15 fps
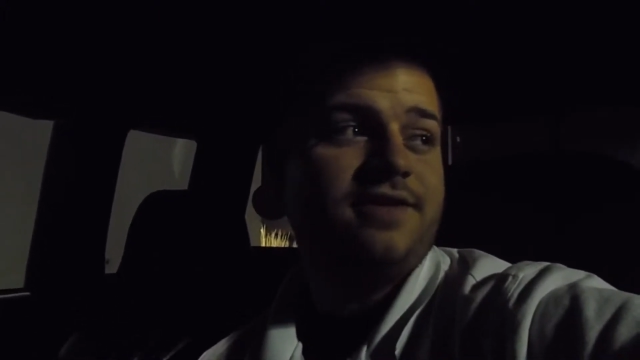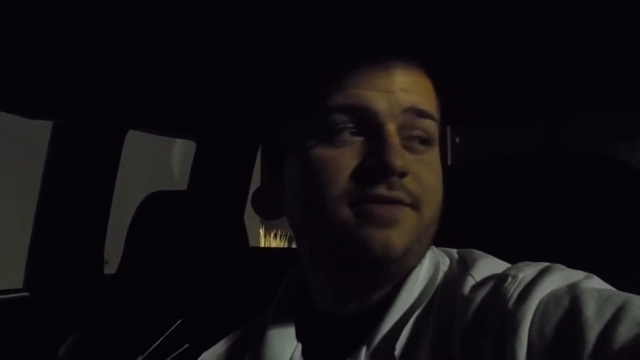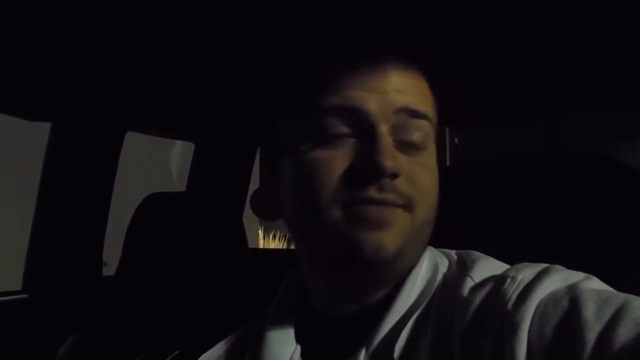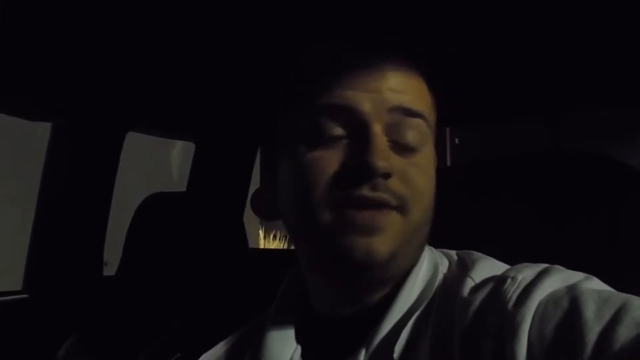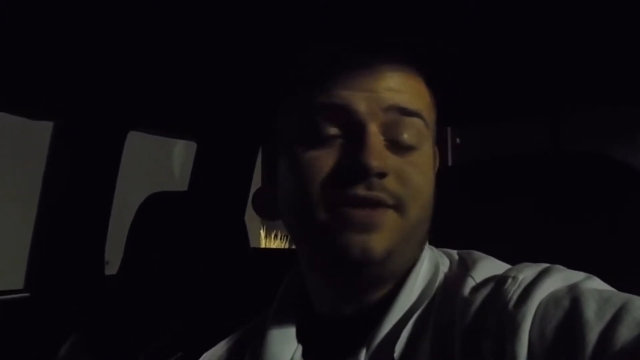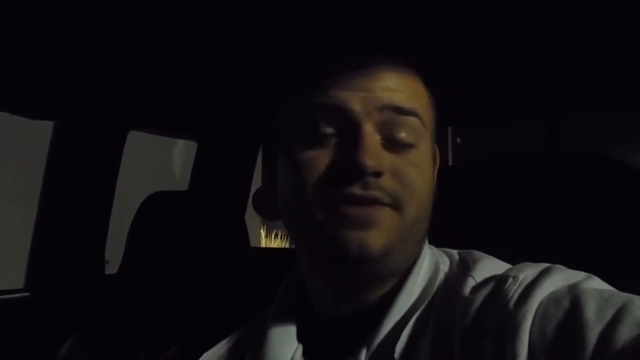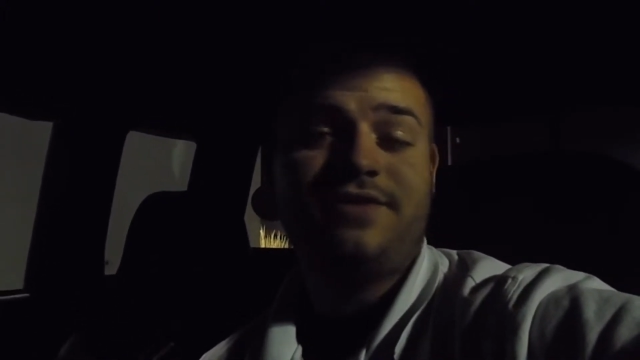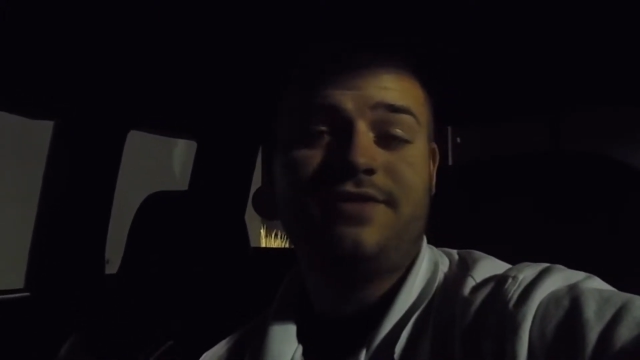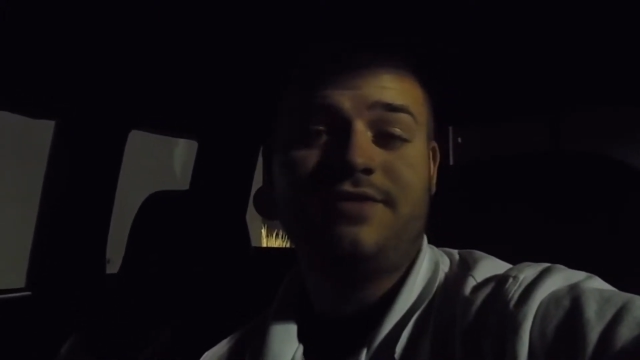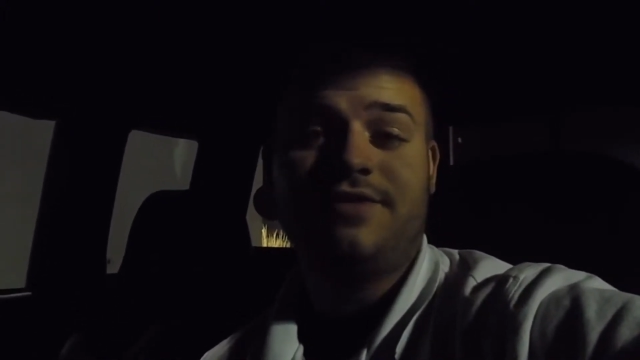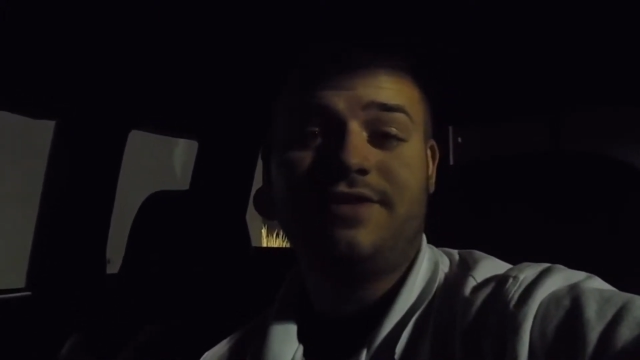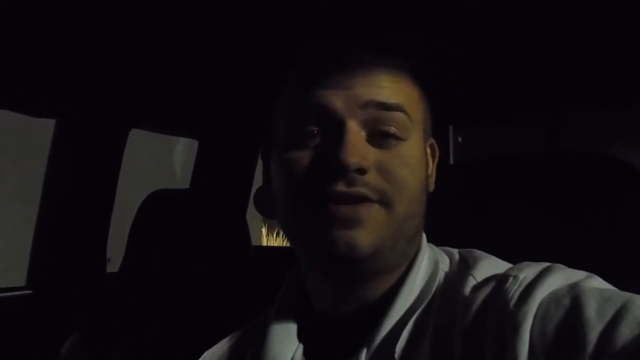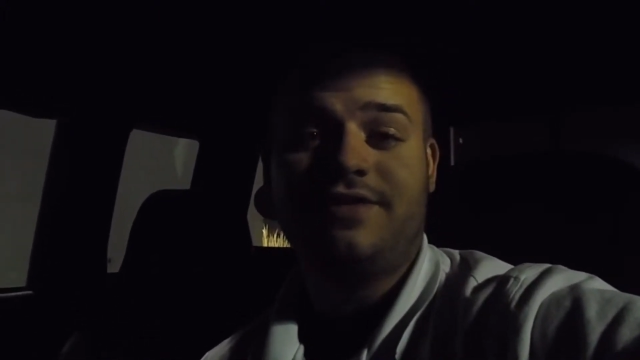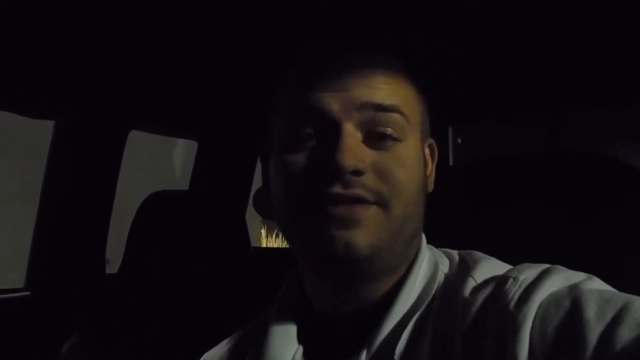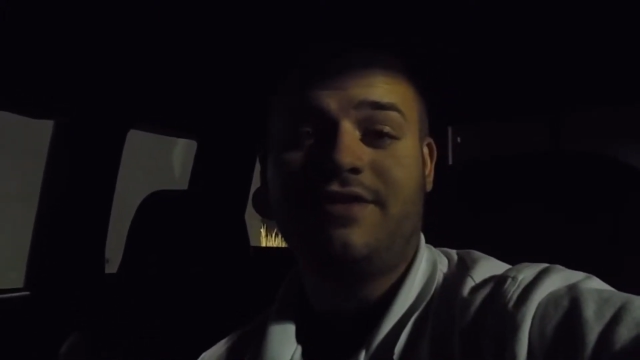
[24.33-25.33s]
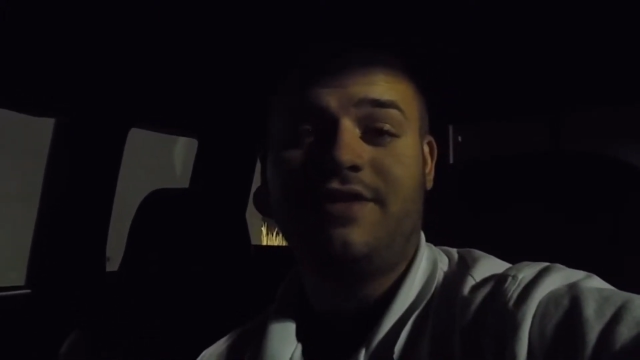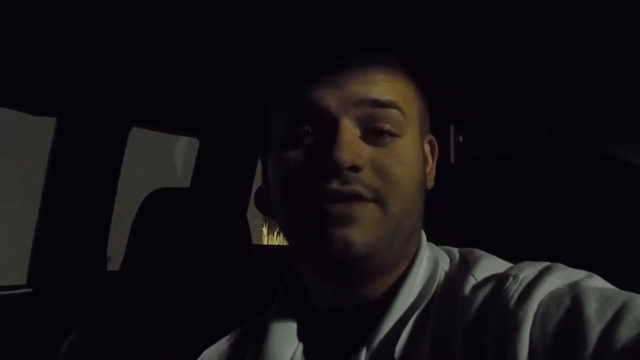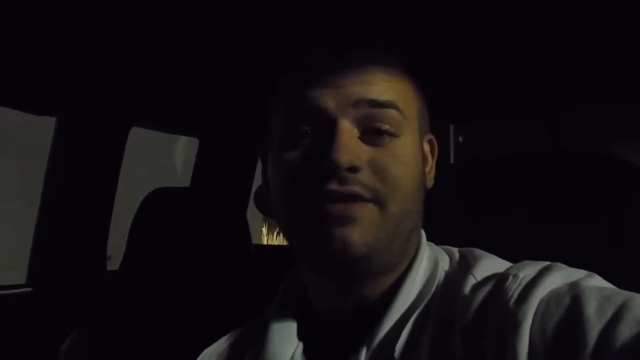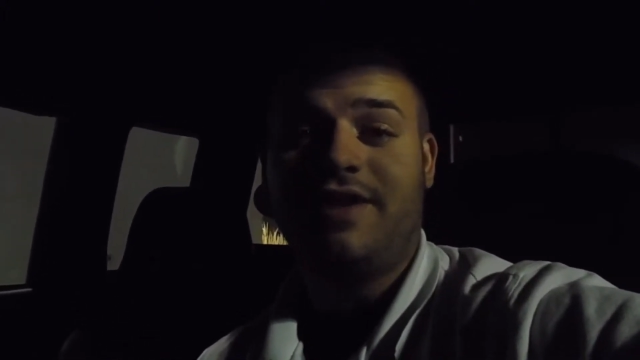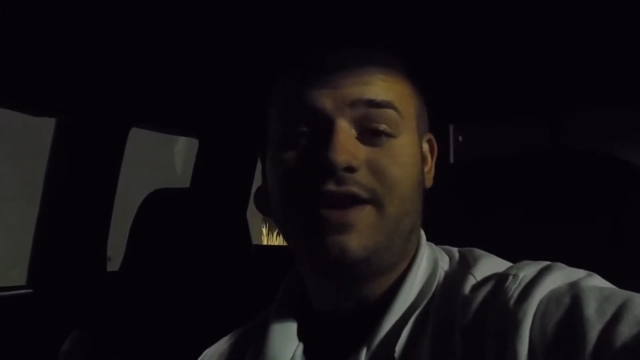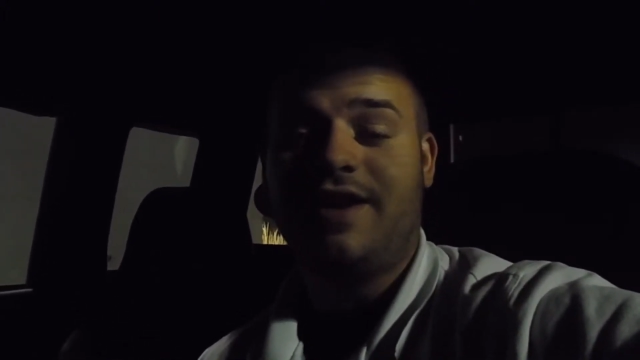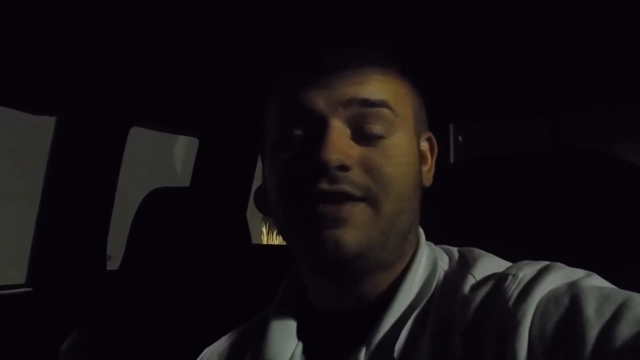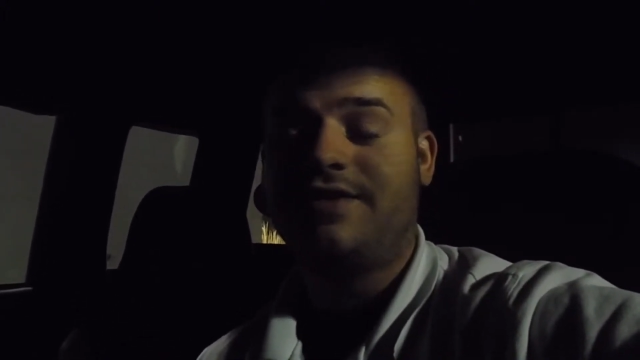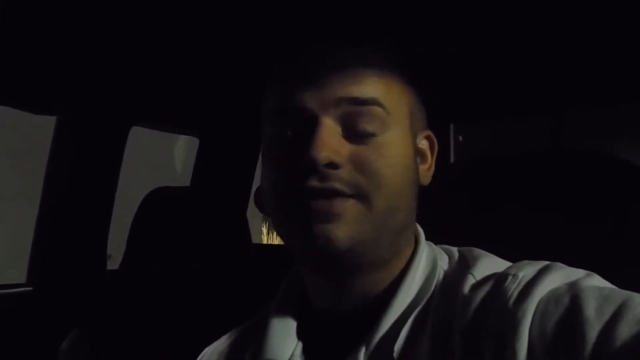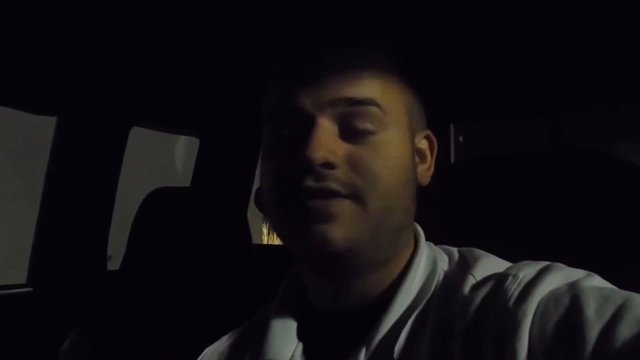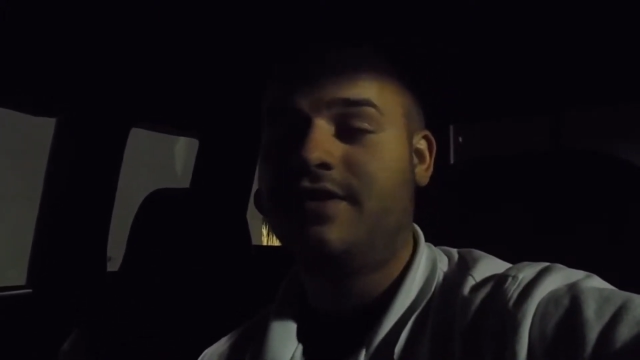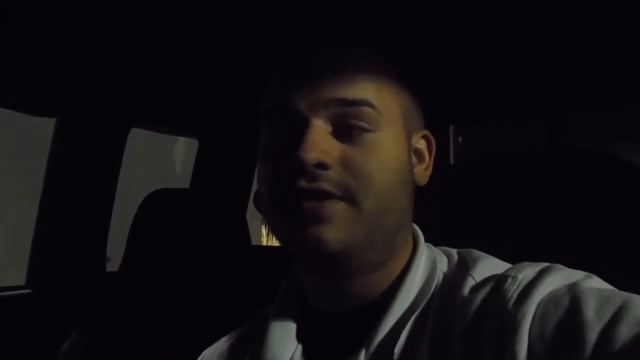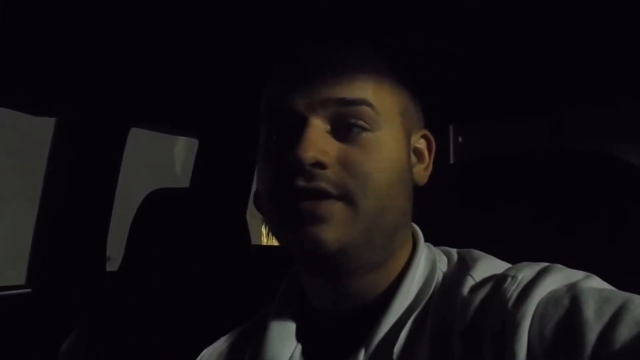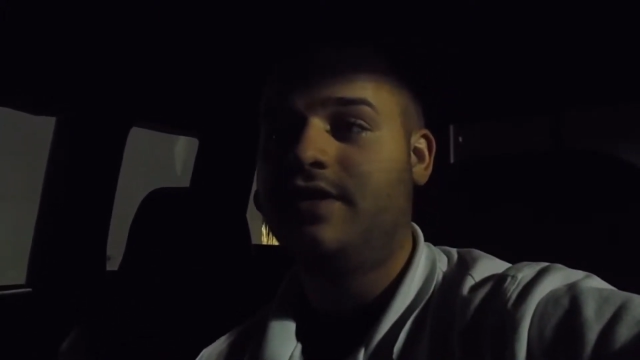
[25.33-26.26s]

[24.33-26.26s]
to make sure that they're all locked,